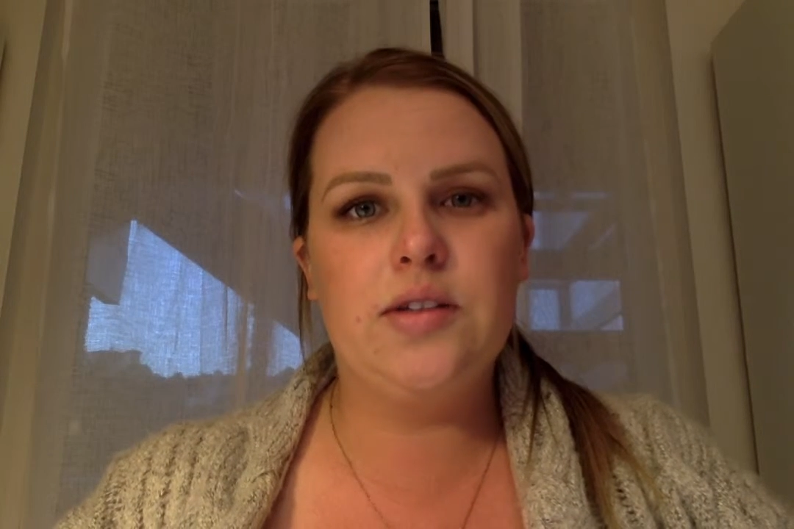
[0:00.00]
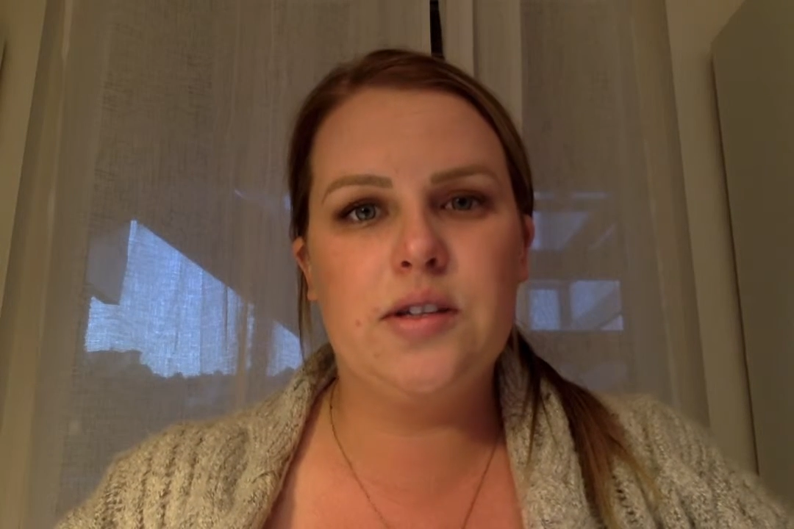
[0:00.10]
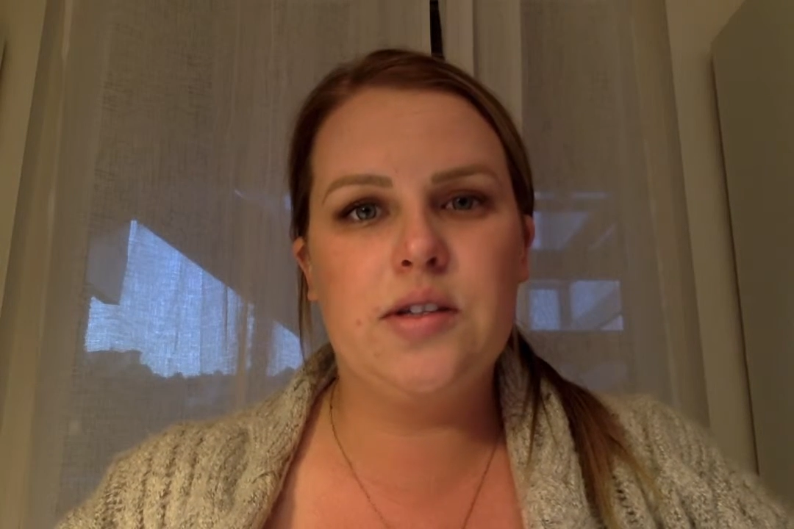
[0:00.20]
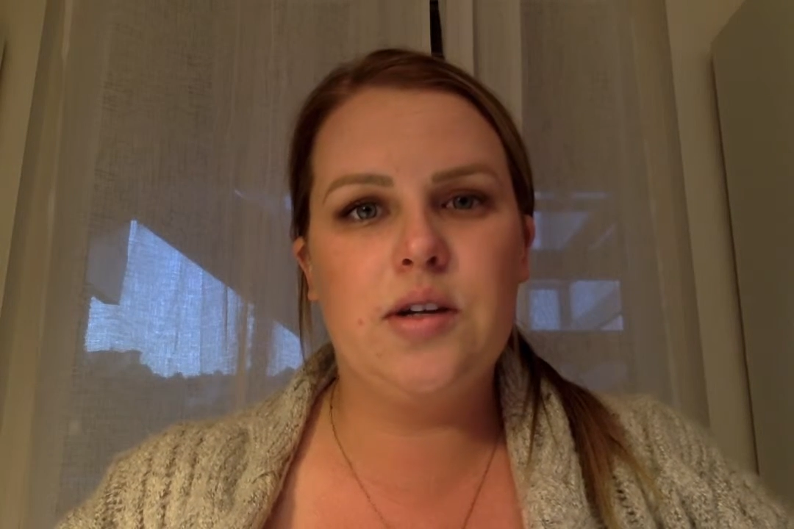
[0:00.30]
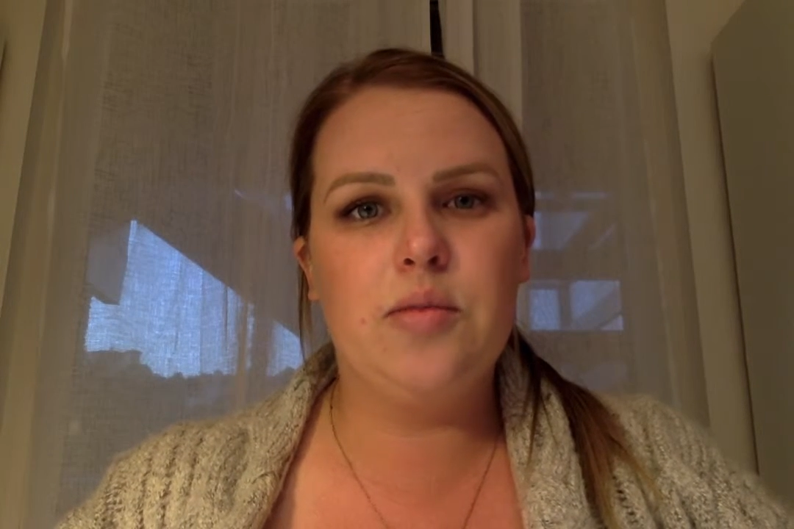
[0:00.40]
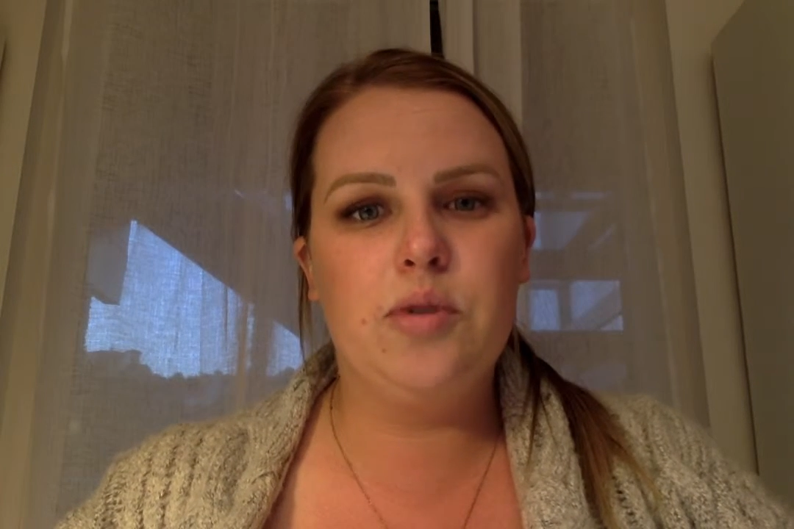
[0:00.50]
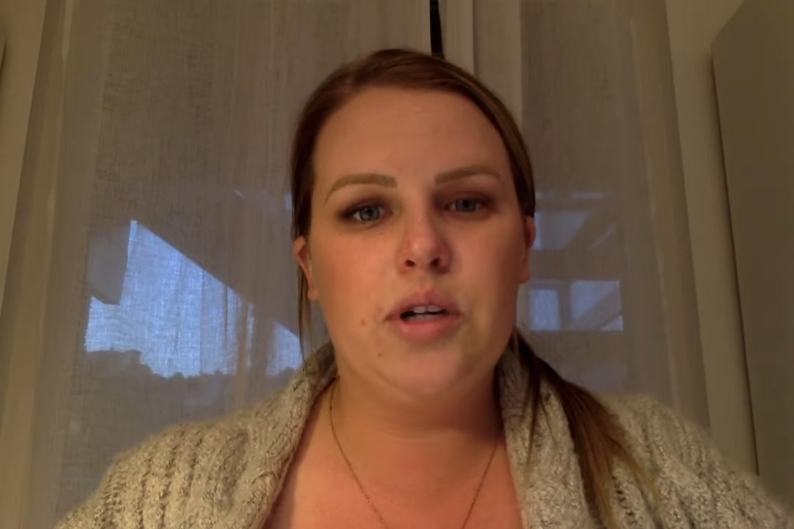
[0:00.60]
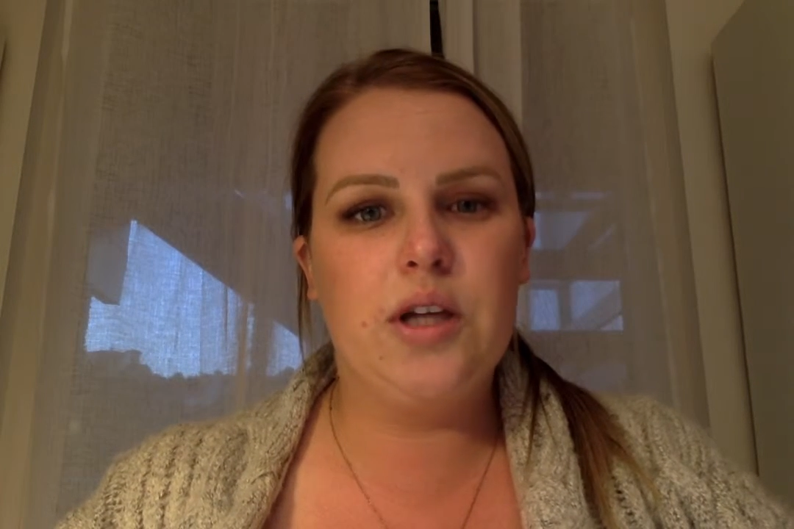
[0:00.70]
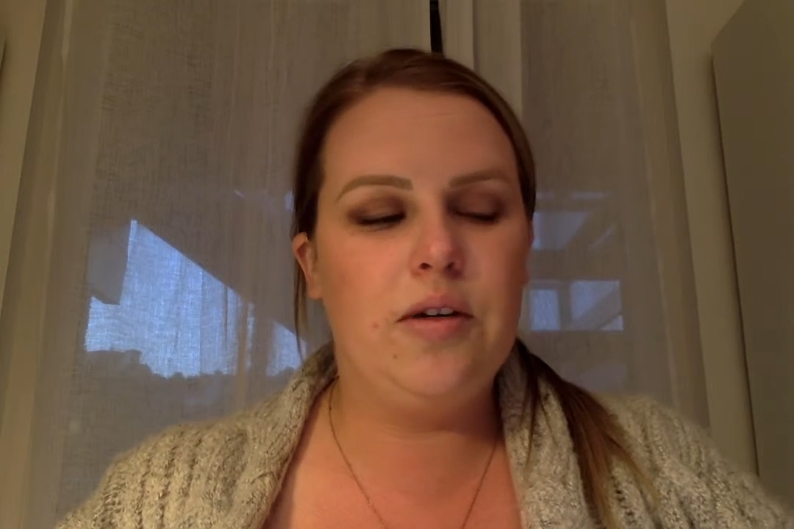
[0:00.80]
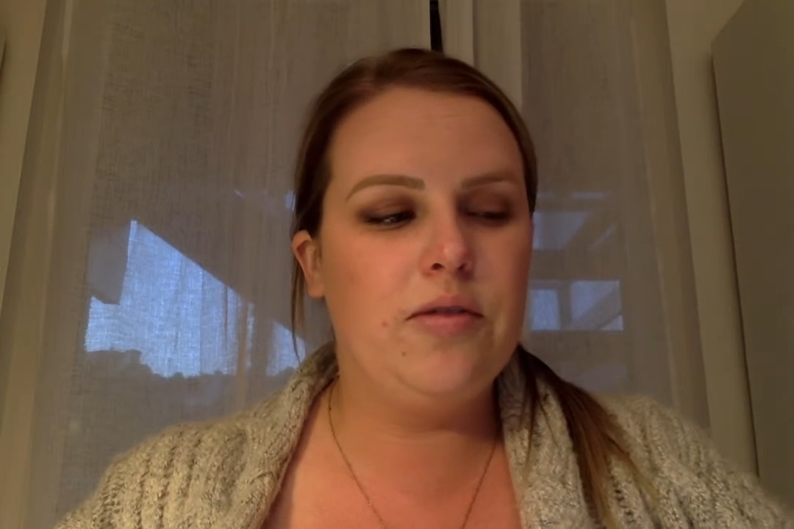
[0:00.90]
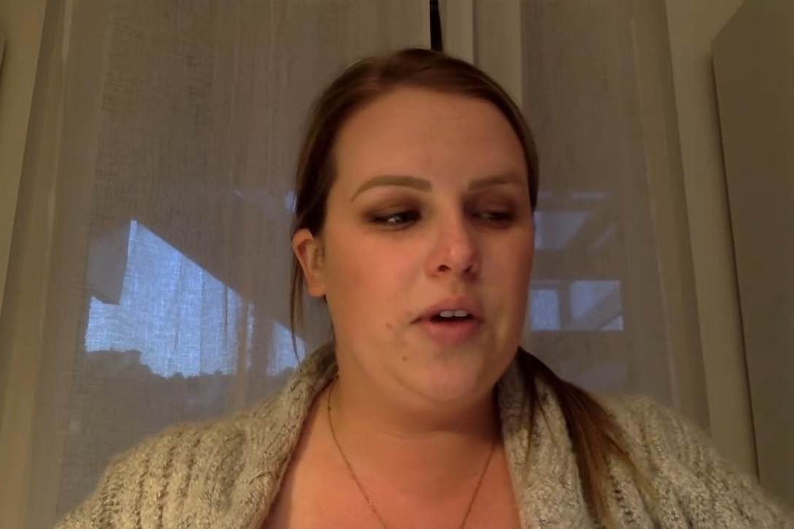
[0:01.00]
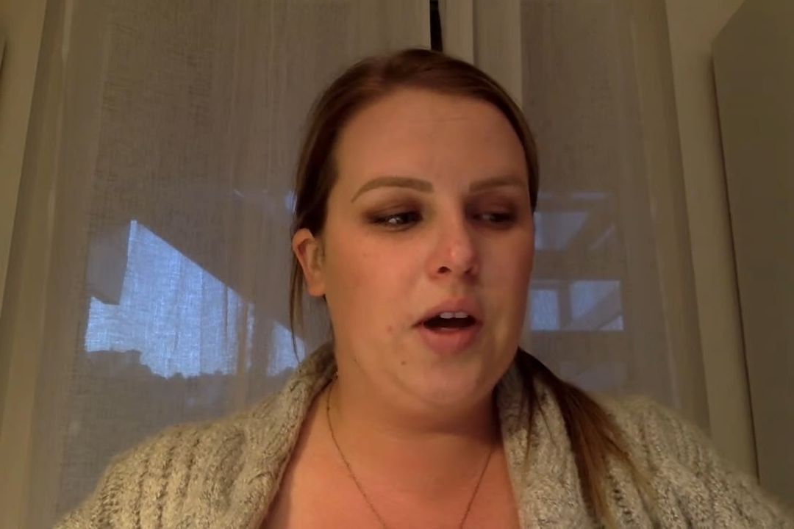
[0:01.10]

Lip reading: system would give